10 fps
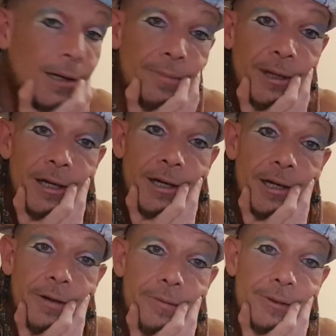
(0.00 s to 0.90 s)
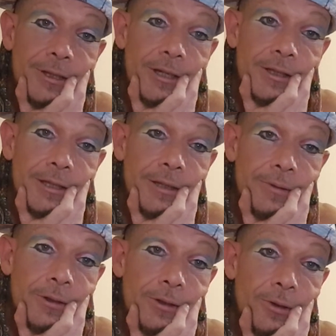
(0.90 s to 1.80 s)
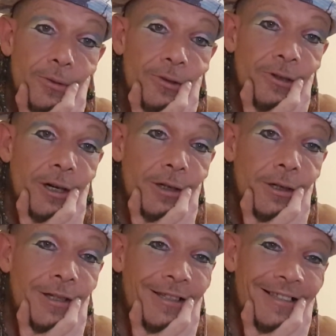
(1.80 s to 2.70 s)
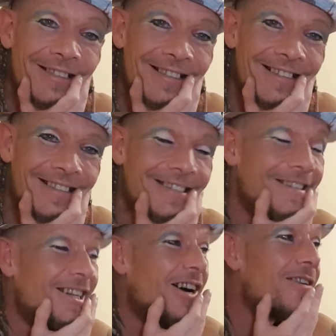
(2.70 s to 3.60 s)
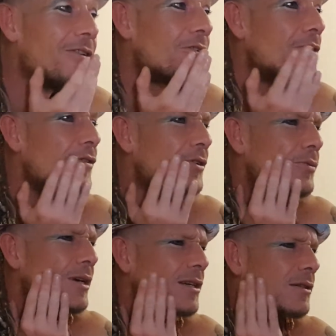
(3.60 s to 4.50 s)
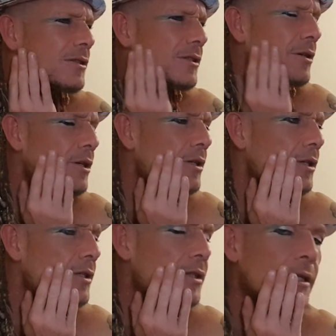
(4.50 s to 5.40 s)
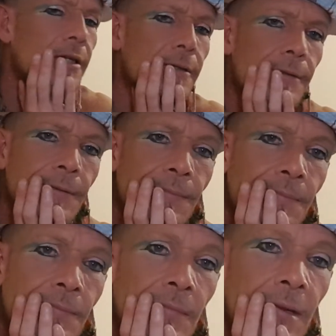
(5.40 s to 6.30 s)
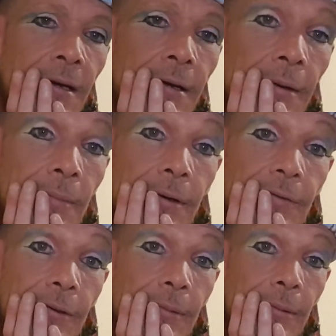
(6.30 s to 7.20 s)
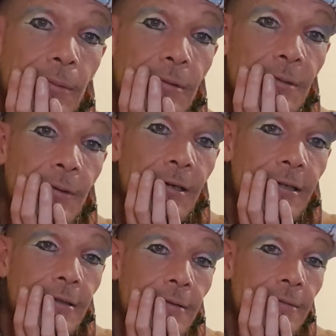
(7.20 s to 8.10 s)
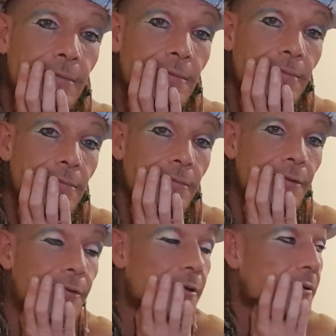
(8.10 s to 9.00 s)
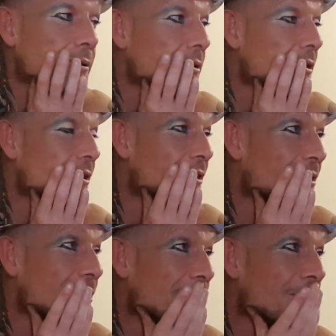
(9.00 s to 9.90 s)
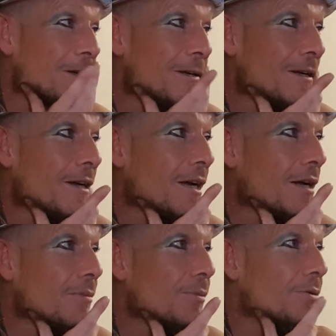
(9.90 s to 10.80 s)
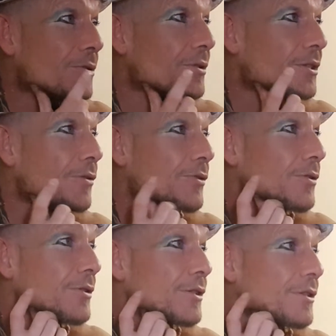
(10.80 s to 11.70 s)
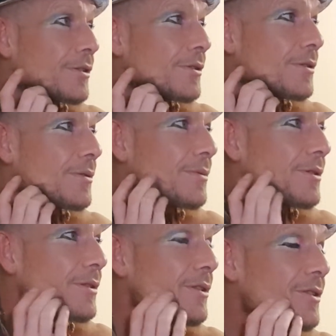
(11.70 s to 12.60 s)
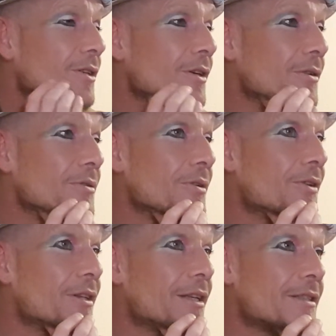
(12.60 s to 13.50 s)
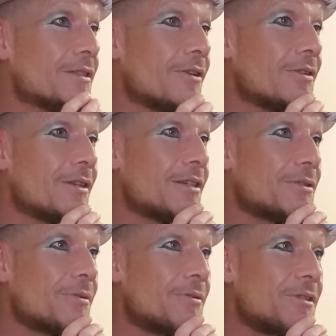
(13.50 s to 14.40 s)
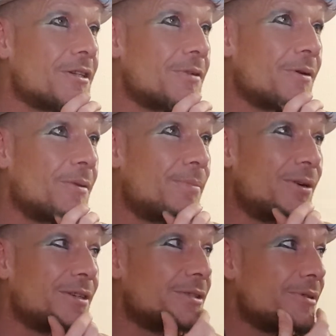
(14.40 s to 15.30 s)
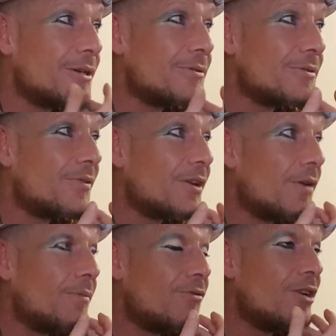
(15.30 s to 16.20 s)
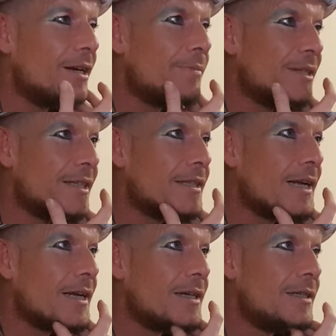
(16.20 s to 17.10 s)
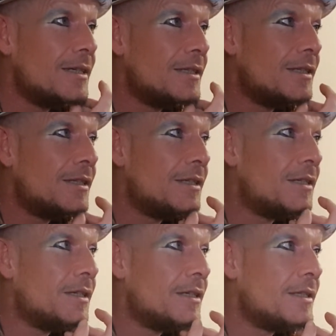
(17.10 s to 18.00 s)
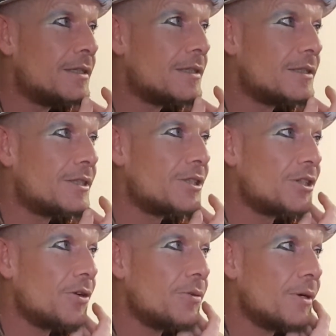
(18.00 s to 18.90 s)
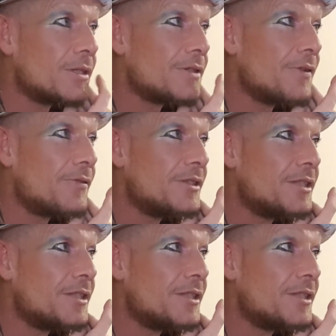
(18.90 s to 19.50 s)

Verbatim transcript: But then earlier I was dancing outside the laundrette. I got quite a few weird looks tonight, actually. But a few people were smiling. A few. I was quite self-conscious. I don't know. I think that's like that's when I was thinking about the bike as well. I think I'm really missing that. So much of every